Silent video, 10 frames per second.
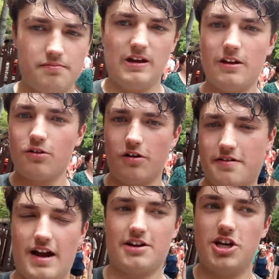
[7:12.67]
the indoor
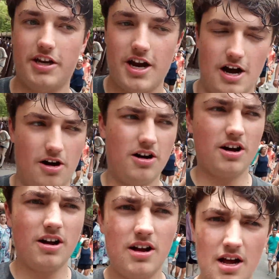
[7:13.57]
section though
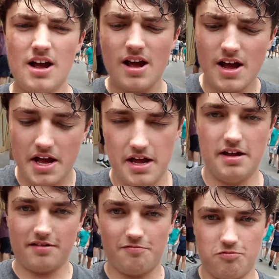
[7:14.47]

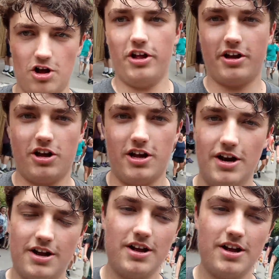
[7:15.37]
is really good.